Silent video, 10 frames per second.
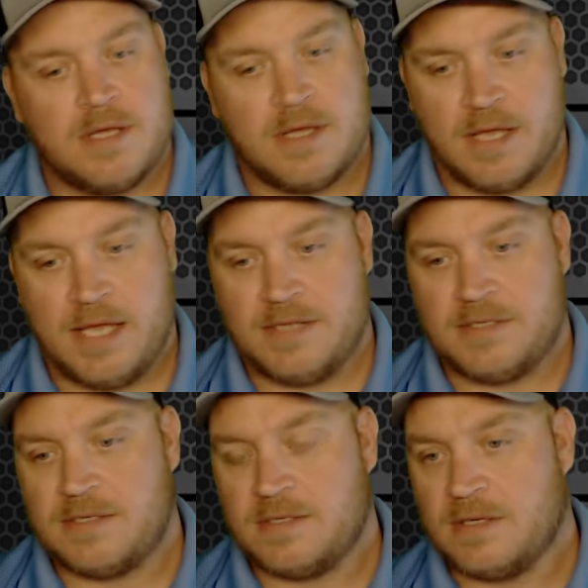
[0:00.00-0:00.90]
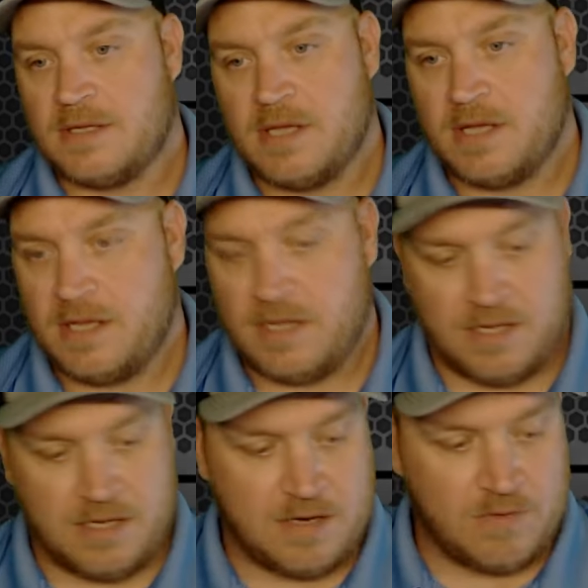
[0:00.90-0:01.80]
It's
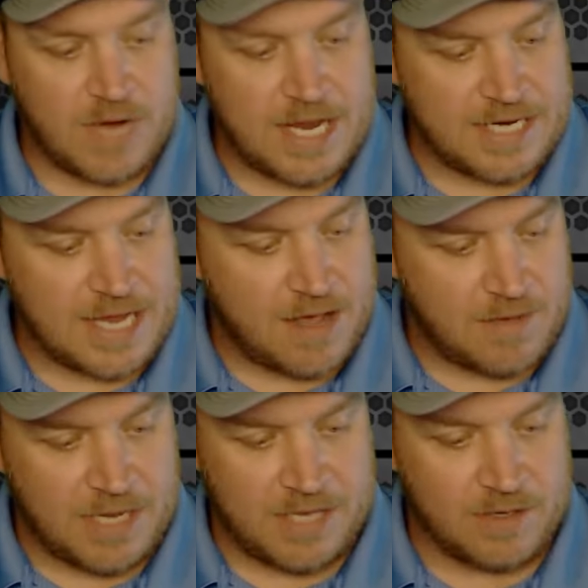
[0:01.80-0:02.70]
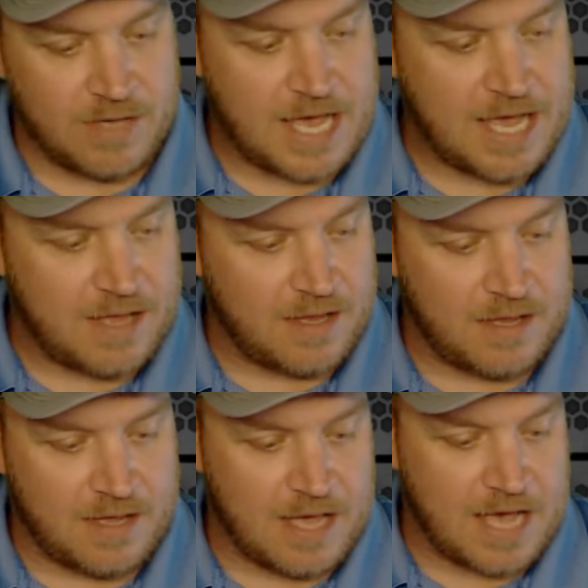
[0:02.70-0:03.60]
right now, man.
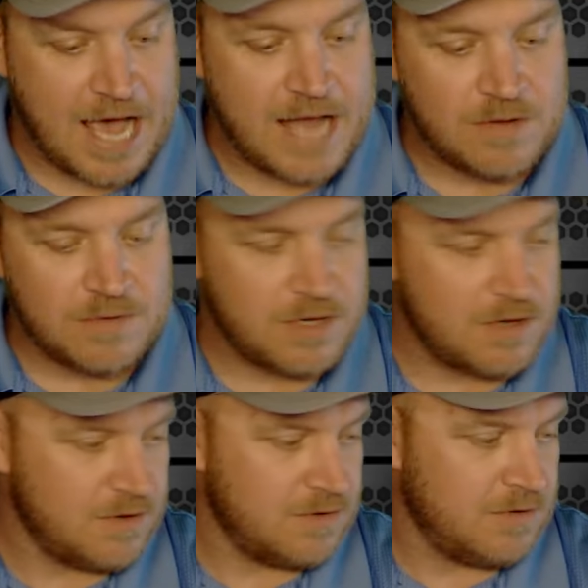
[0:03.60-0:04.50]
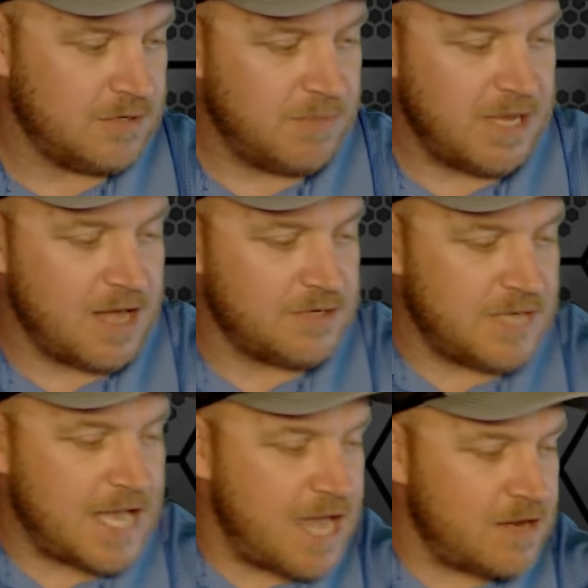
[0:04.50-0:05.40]
I don't know, to be honest with you,
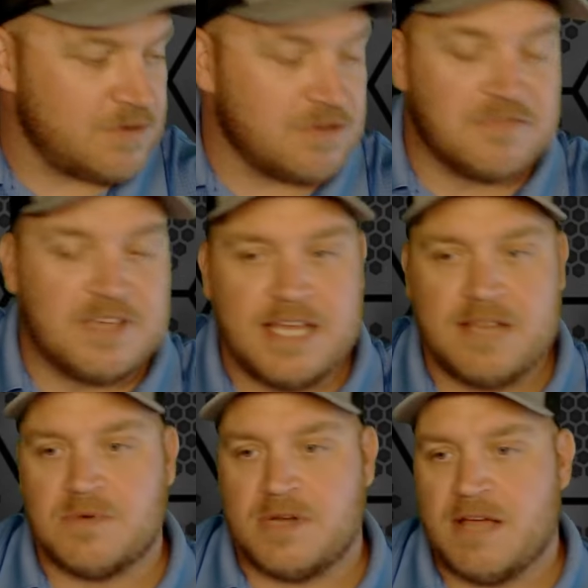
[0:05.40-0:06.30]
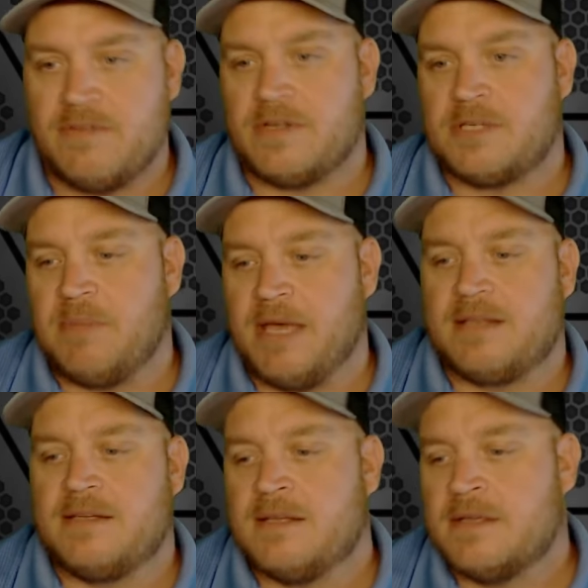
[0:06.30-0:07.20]
I don't know if anyone ever
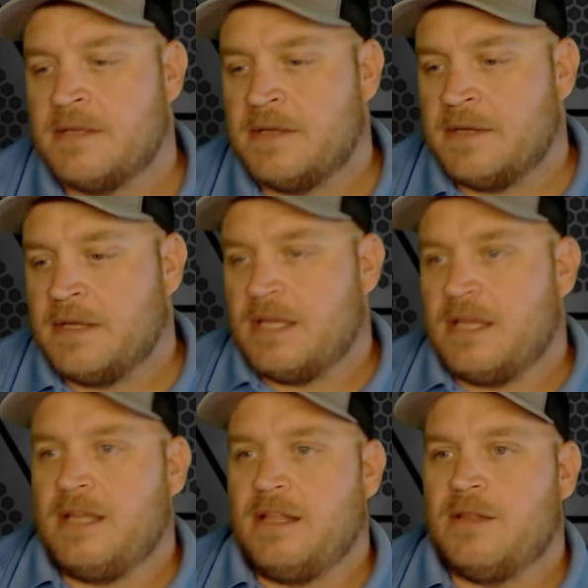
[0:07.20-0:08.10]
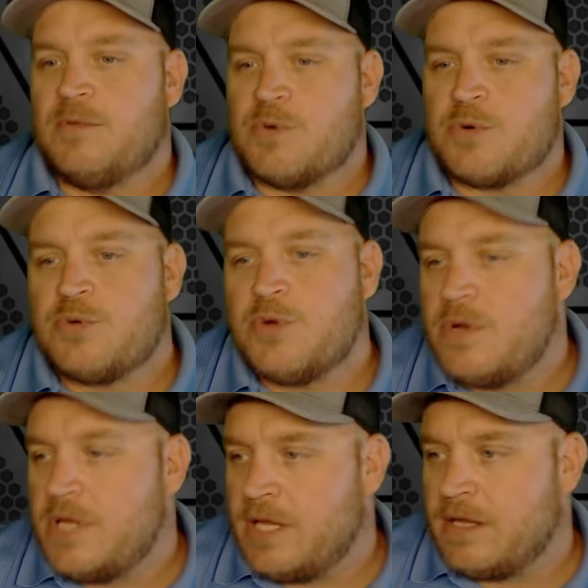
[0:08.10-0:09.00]
expected the
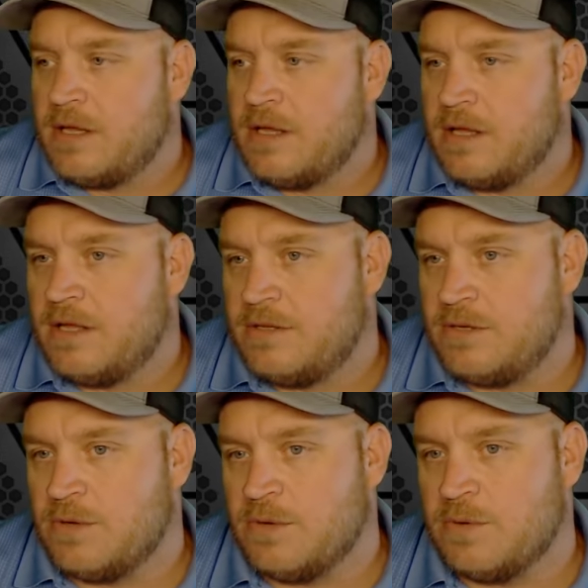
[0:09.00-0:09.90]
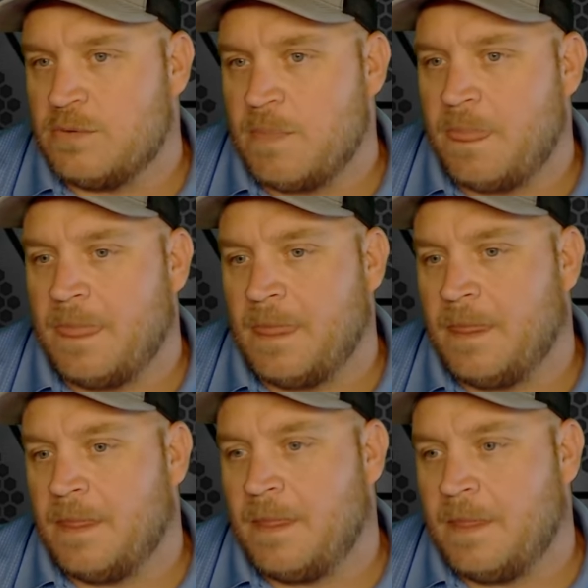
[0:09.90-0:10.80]
recruiting to
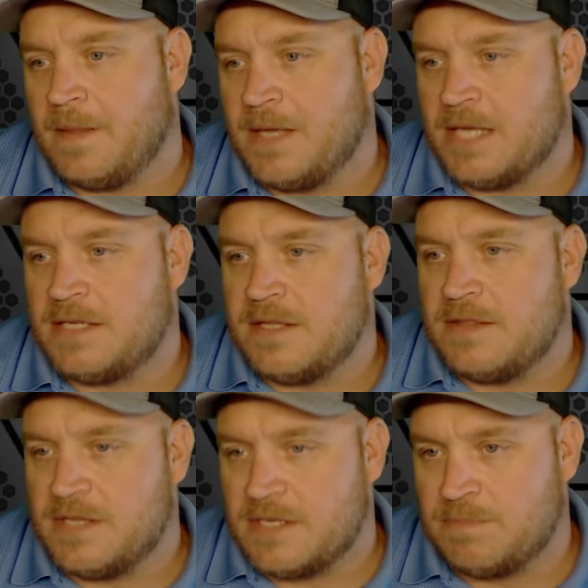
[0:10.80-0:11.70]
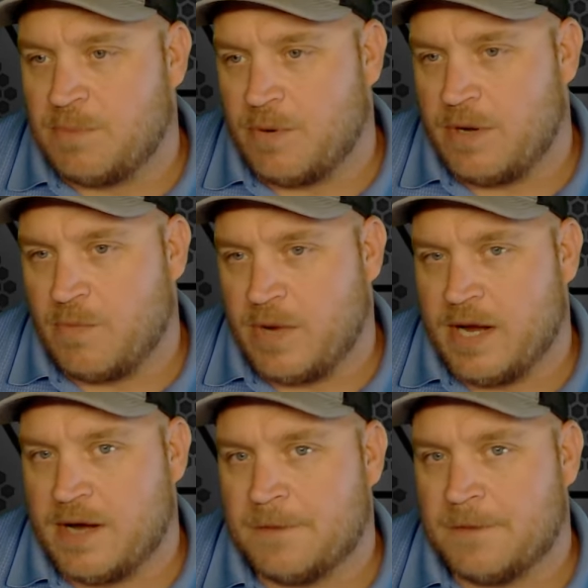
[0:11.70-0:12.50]
get to this point where